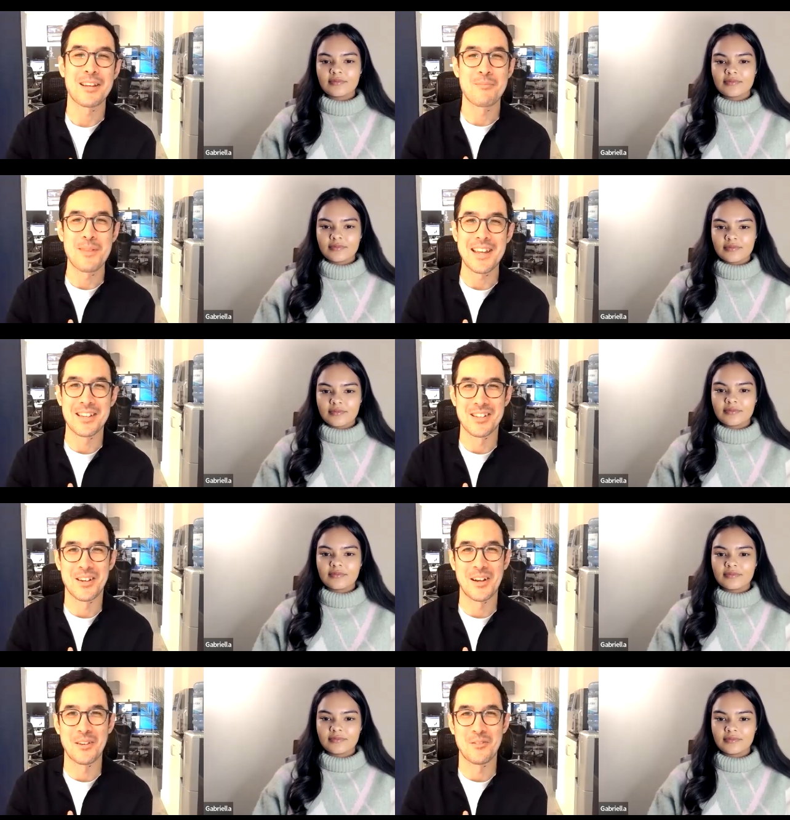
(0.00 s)
Speaker 1: led me
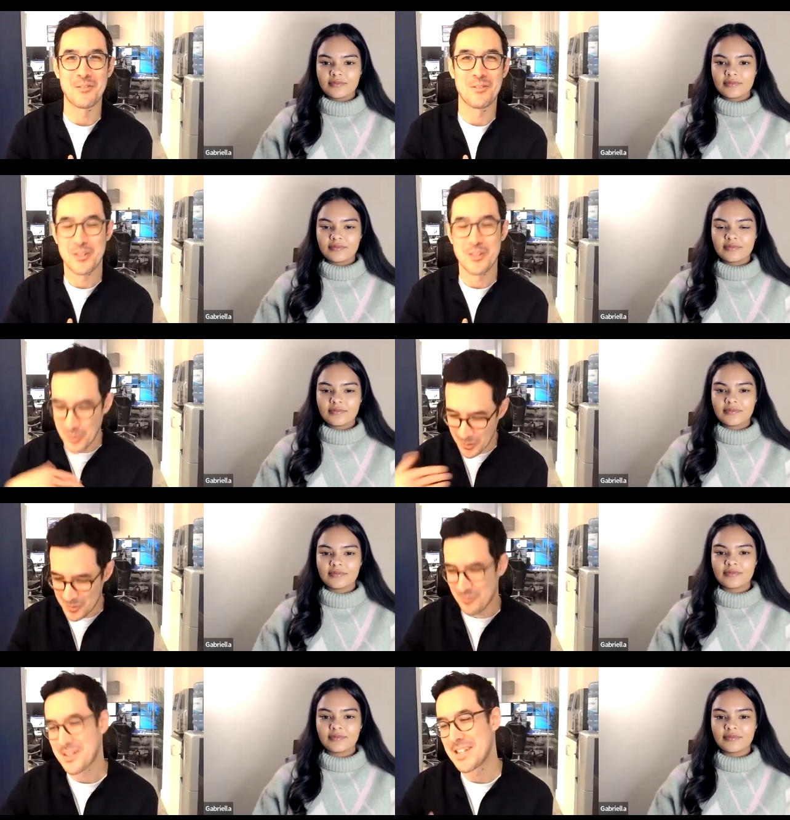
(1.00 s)
to kind of do
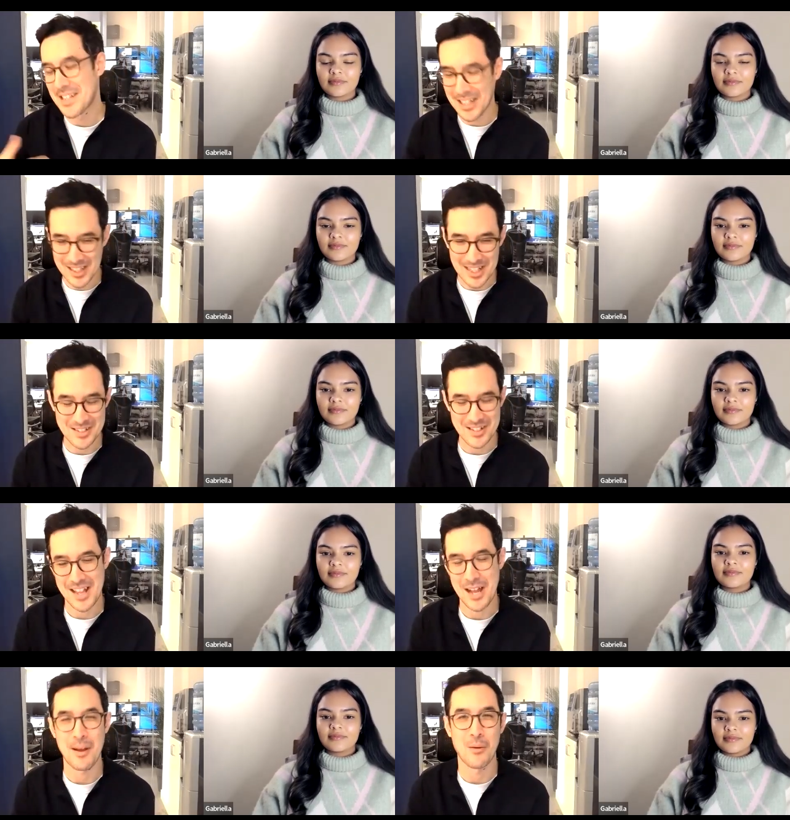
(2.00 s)
lots of reading and things
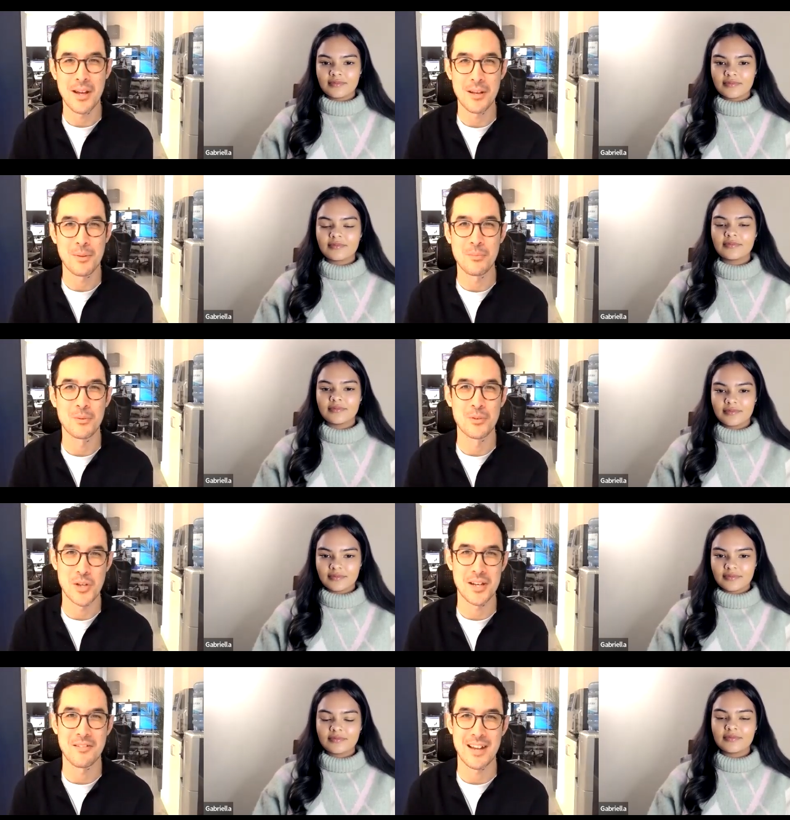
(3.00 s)
like that about where do people
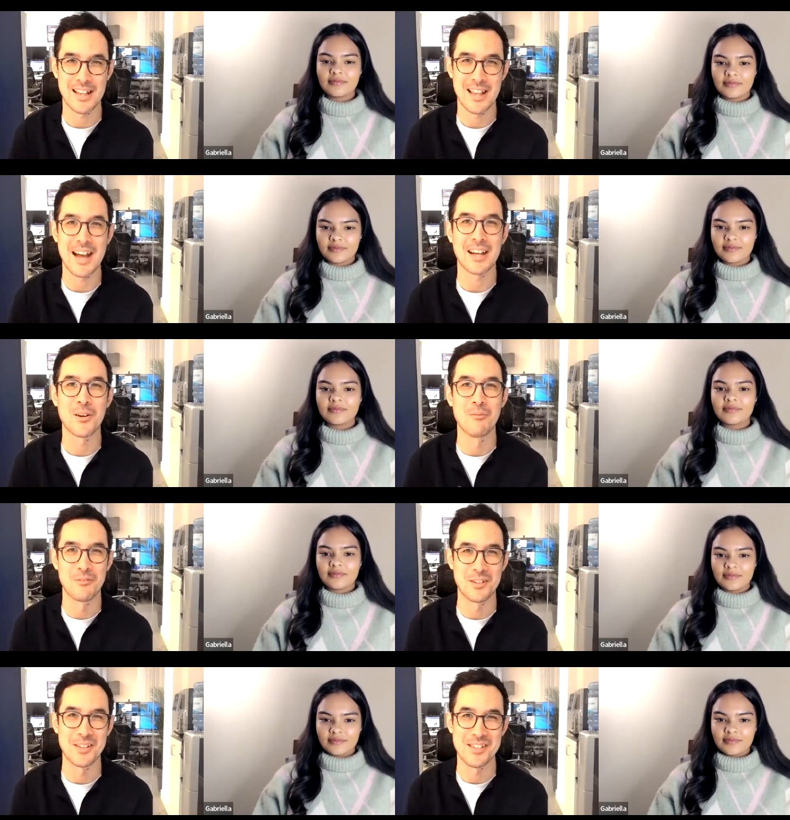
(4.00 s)
generate that
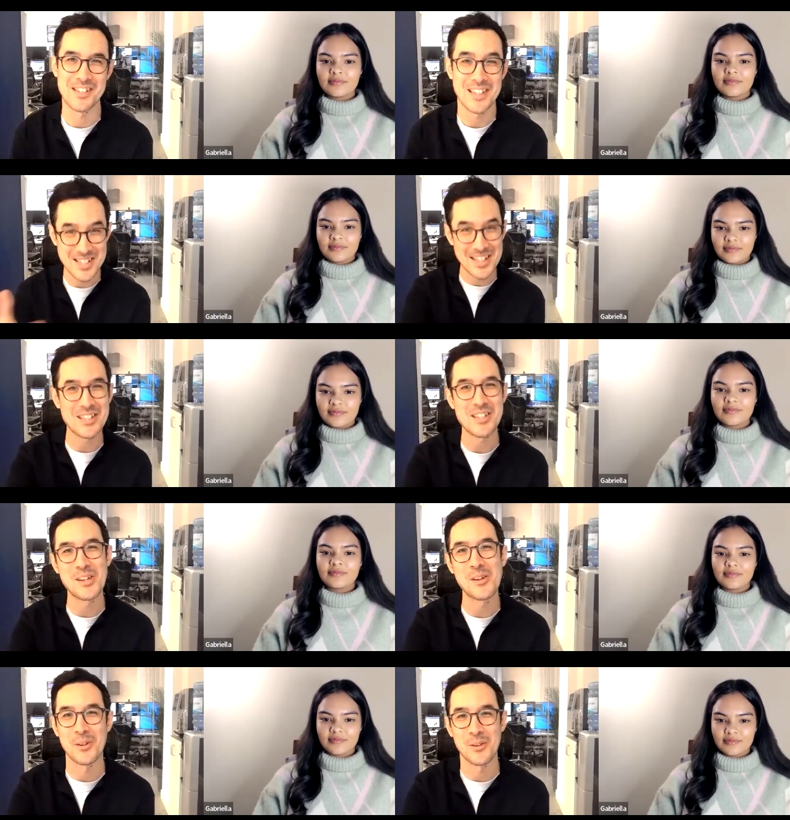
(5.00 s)
confidence. And listening
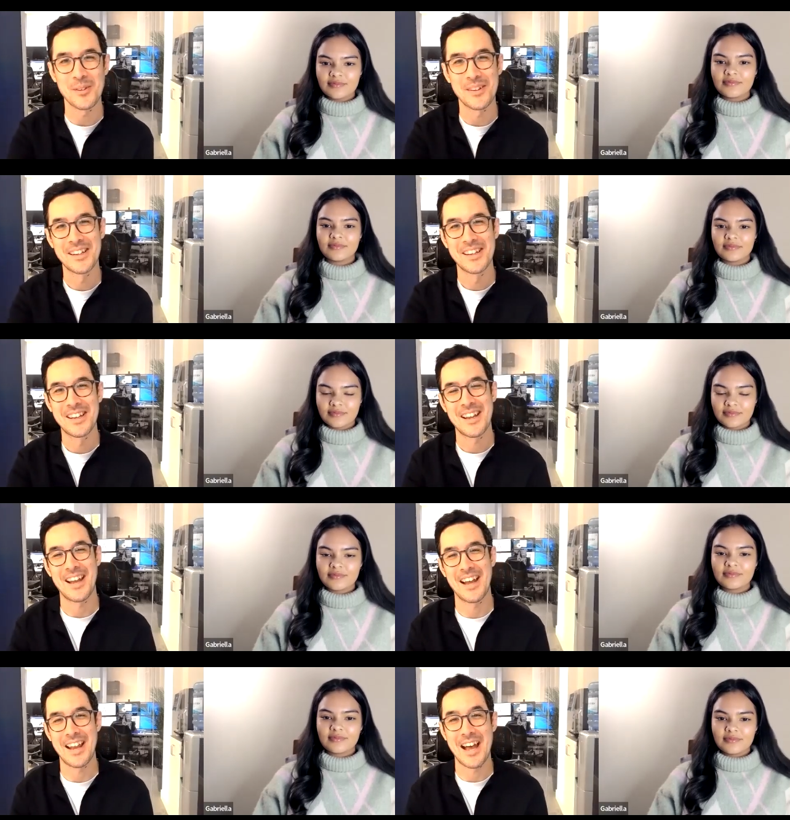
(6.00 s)
to you
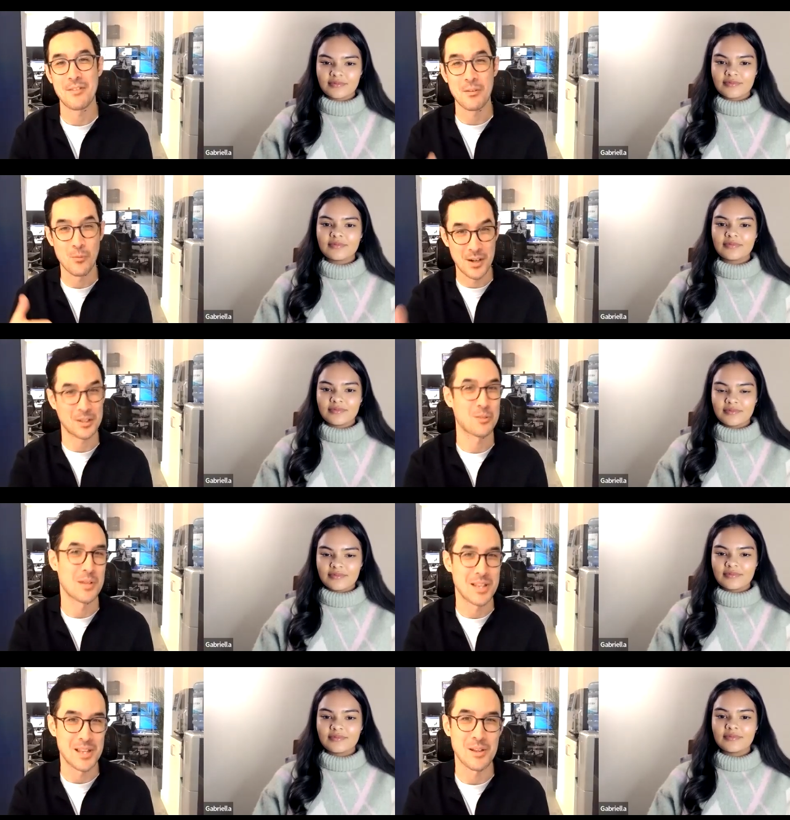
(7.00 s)
and having
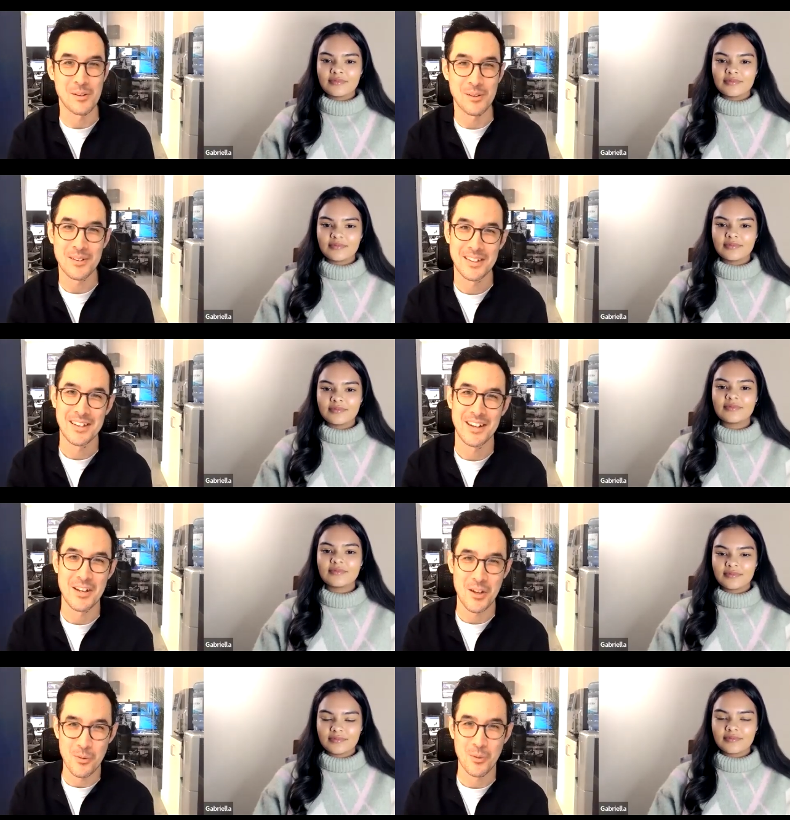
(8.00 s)
worked with you,
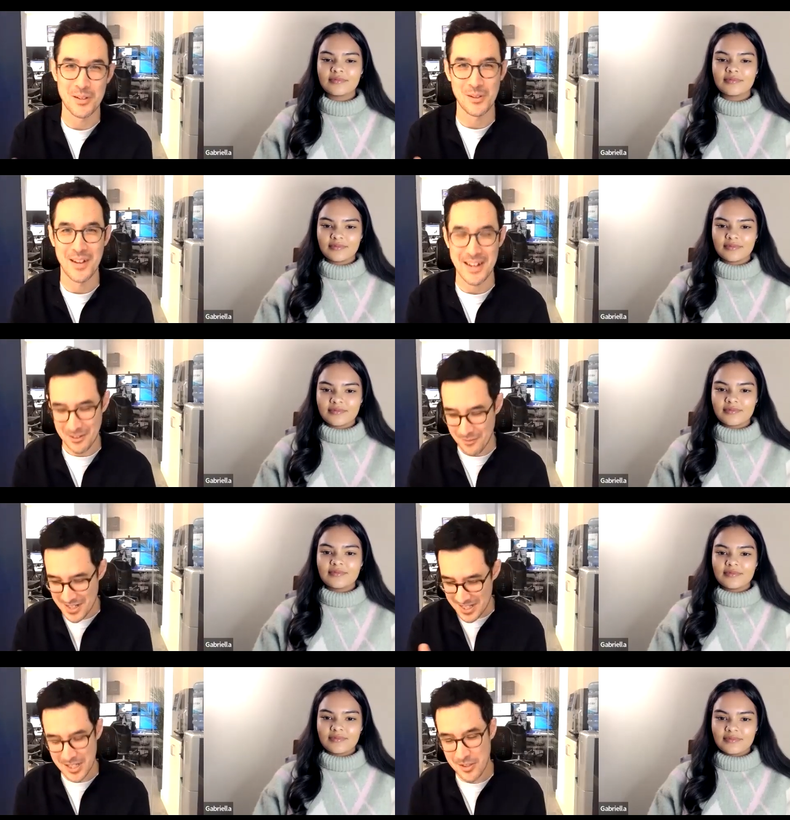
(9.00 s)
I know what you're like. You're
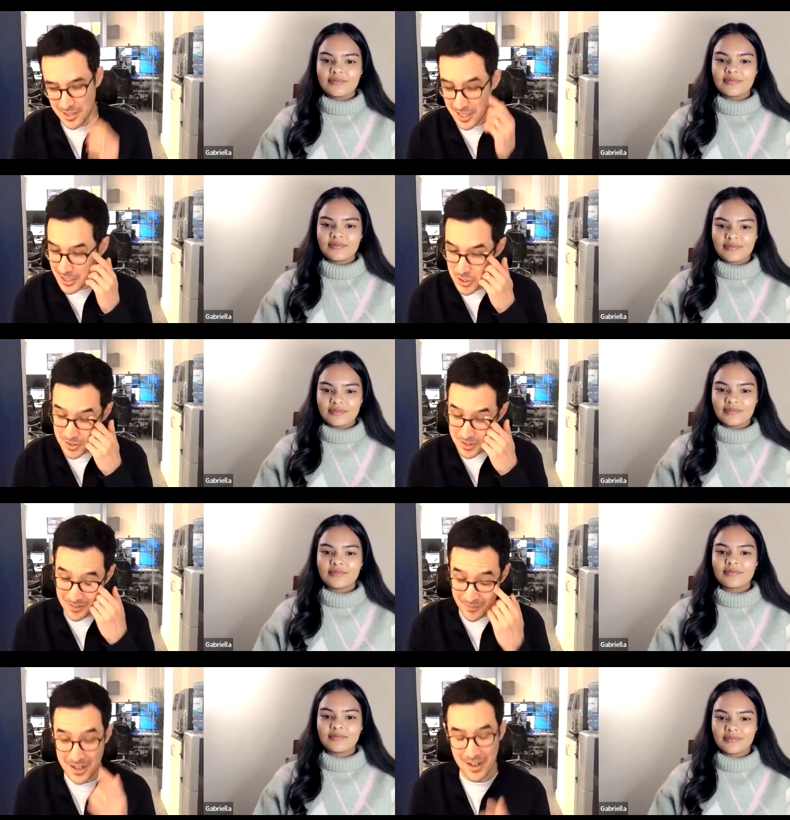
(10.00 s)
very
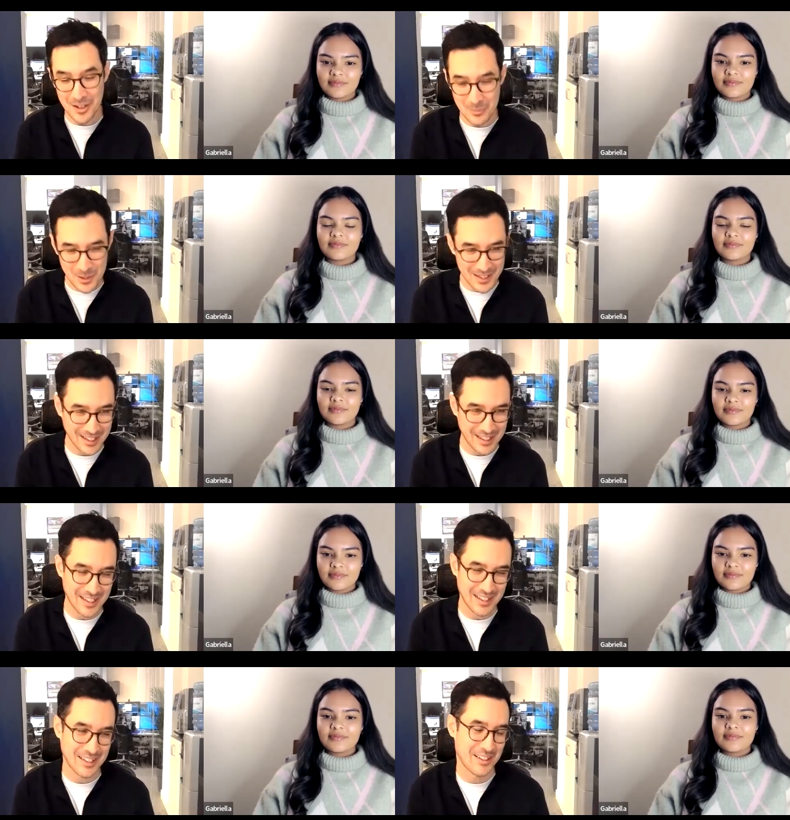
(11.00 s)
diligent, you're very
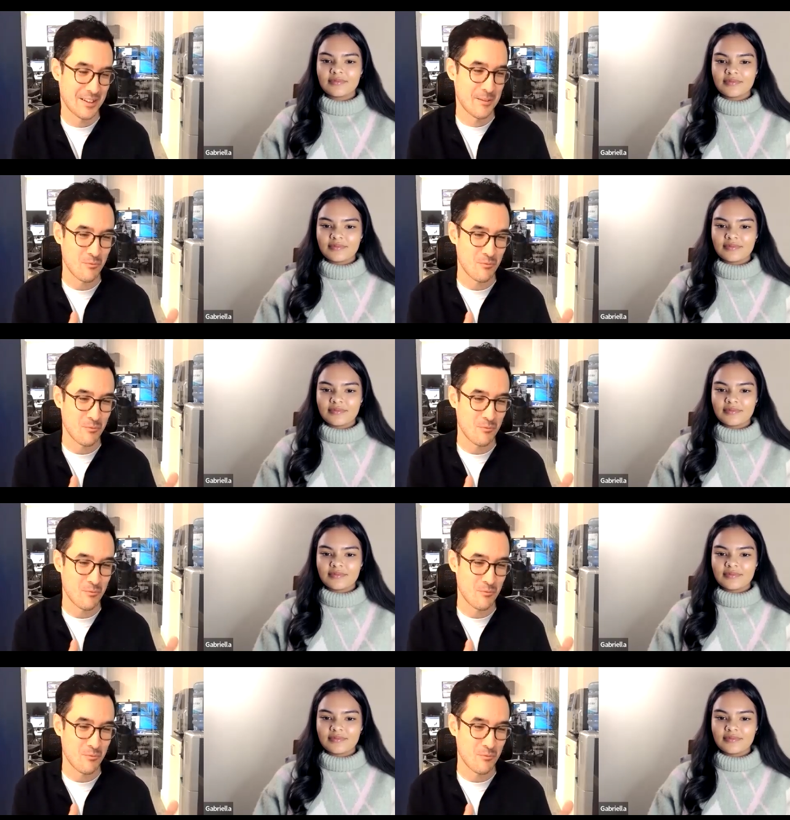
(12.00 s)
hardworking,